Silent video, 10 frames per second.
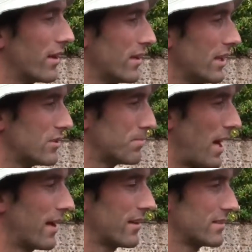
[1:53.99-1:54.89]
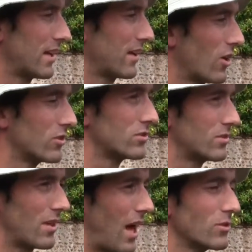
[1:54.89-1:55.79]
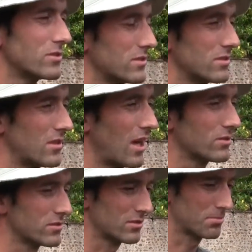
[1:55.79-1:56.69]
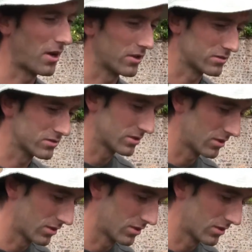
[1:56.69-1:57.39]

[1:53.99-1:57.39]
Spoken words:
and each plant has like thousands and thousands of pods.